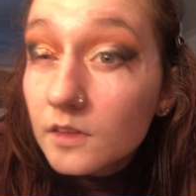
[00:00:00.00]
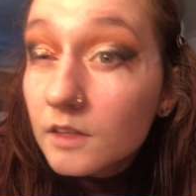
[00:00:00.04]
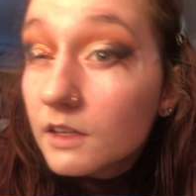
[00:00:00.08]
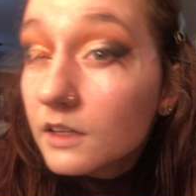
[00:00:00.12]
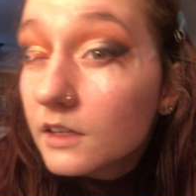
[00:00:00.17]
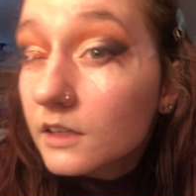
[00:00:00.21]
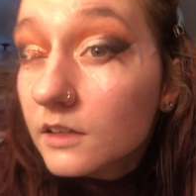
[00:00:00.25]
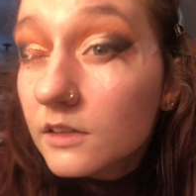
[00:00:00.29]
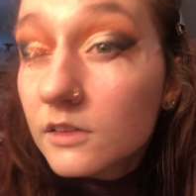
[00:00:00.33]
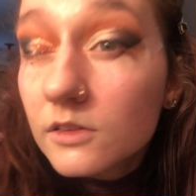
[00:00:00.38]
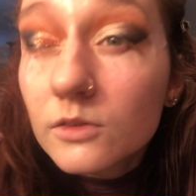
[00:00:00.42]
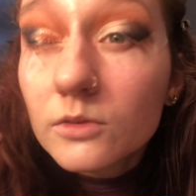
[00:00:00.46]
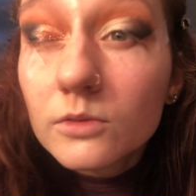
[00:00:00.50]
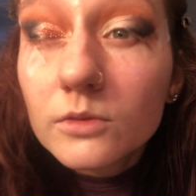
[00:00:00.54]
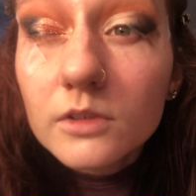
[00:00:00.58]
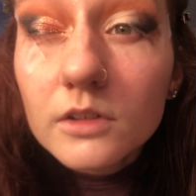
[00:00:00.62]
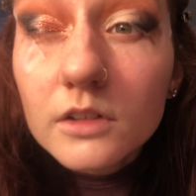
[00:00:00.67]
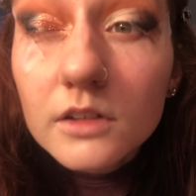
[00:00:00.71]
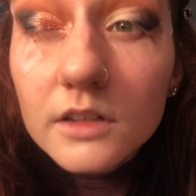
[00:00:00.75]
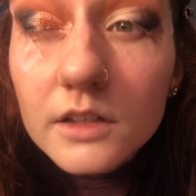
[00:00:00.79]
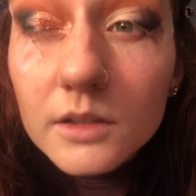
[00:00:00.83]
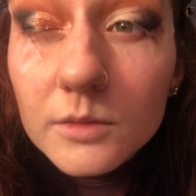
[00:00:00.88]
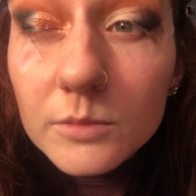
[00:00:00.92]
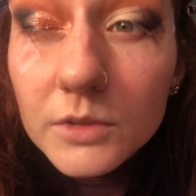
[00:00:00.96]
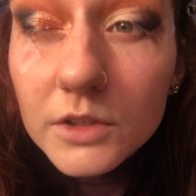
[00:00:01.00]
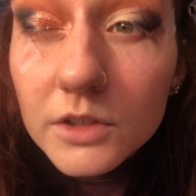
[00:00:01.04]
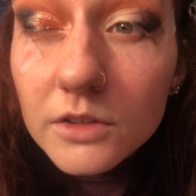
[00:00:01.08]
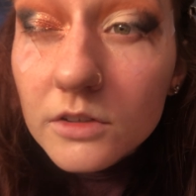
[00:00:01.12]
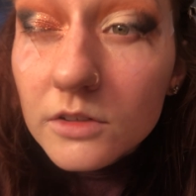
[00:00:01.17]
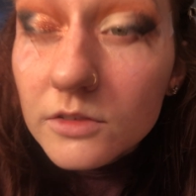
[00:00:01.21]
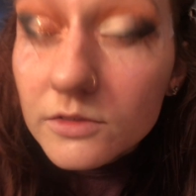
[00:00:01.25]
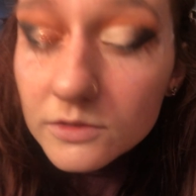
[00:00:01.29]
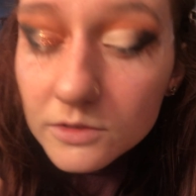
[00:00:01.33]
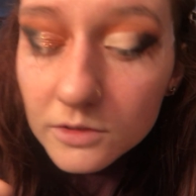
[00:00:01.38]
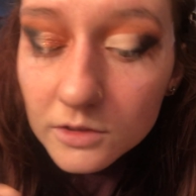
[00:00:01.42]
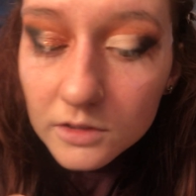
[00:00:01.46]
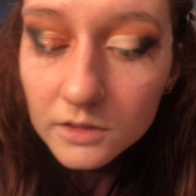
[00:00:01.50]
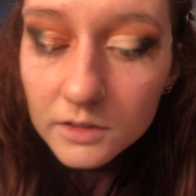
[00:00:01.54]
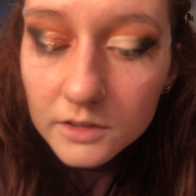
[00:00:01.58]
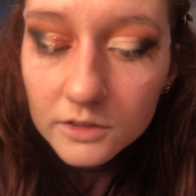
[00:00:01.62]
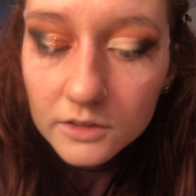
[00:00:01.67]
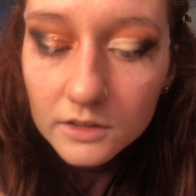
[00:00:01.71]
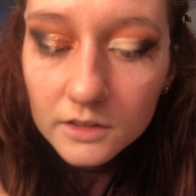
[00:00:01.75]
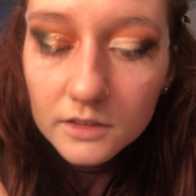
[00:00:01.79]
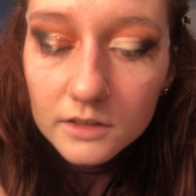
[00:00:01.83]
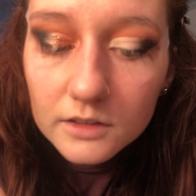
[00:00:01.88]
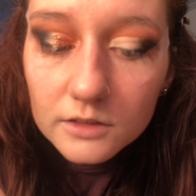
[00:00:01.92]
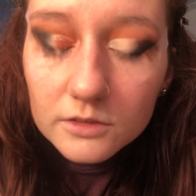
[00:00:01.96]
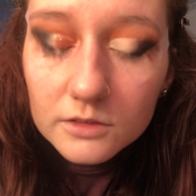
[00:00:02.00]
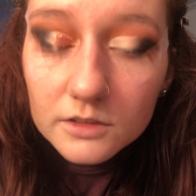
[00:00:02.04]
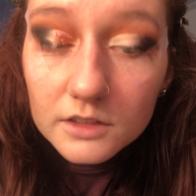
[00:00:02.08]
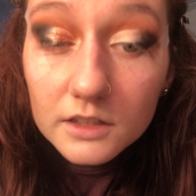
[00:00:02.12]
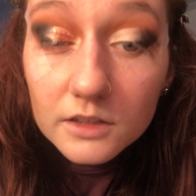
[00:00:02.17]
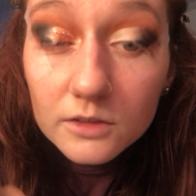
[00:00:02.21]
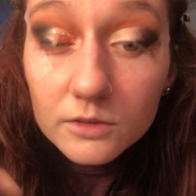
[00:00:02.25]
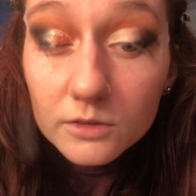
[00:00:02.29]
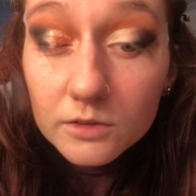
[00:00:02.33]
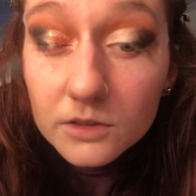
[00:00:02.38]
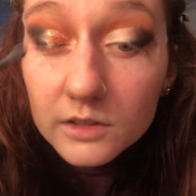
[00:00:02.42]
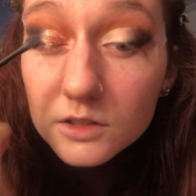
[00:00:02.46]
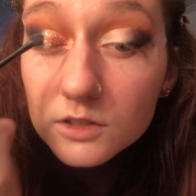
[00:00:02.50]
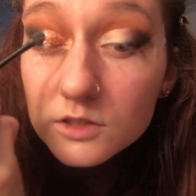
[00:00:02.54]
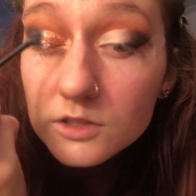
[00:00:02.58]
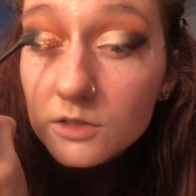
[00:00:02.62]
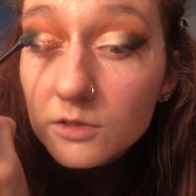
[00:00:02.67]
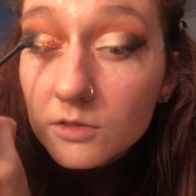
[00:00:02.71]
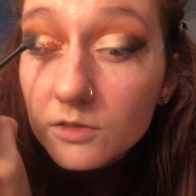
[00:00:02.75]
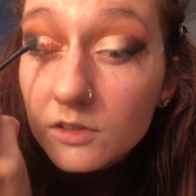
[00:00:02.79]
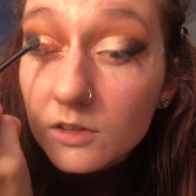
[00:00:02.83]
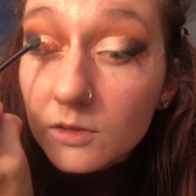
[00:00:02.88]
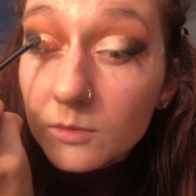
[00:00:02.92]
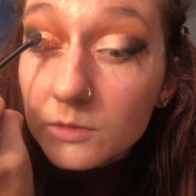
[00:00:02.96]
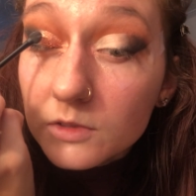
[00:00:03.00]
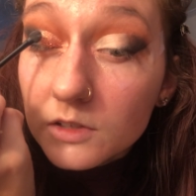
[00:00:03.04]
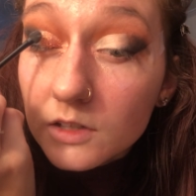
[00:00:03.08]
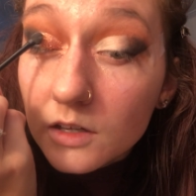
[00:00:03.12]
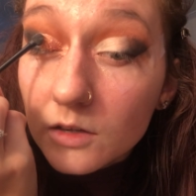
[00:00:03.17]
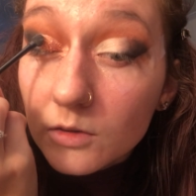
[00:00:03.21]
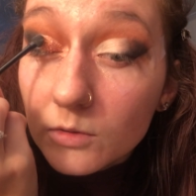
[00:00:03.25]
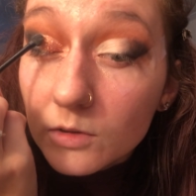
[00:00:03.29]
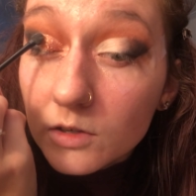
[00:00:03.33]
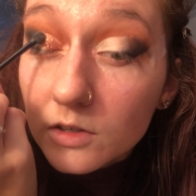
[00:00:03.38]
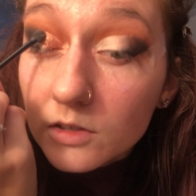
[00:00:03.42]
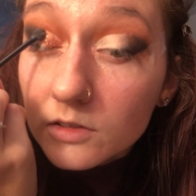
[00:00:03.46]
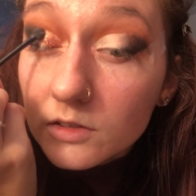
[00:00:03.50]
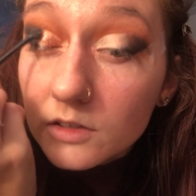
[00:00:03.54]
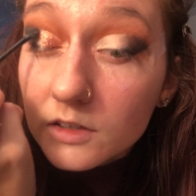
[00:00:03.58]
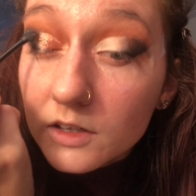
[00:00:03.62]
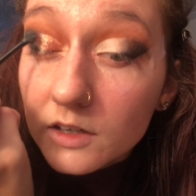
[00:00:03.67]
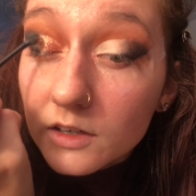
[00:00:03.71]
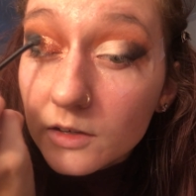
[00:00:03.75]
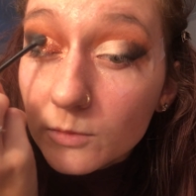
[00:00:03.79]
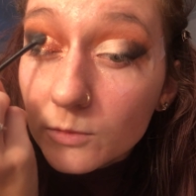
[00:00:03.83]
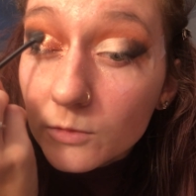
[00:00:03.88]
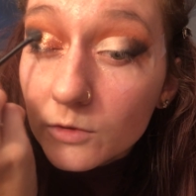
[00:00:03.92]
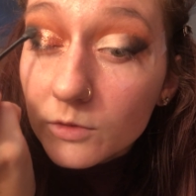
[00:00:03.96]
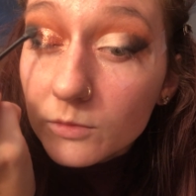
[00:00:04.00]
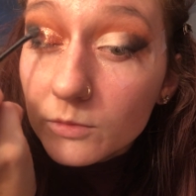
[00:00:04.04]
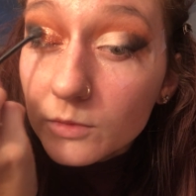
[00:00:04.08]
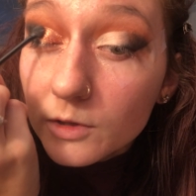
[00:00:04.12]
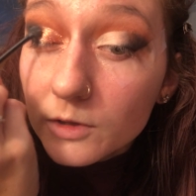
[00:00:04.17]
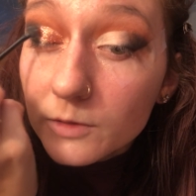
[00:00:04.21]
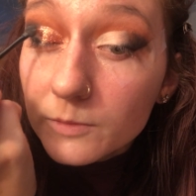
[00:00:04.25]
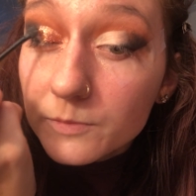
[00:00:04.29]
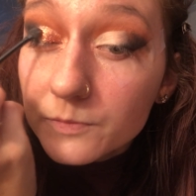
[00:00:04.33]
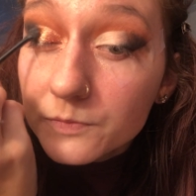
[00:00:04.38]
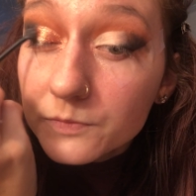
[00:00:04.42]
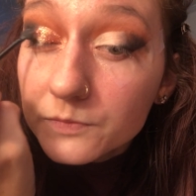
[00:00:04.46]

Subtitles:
And it's a really beautiful glitter. I don't think it really shows up that well on camera, but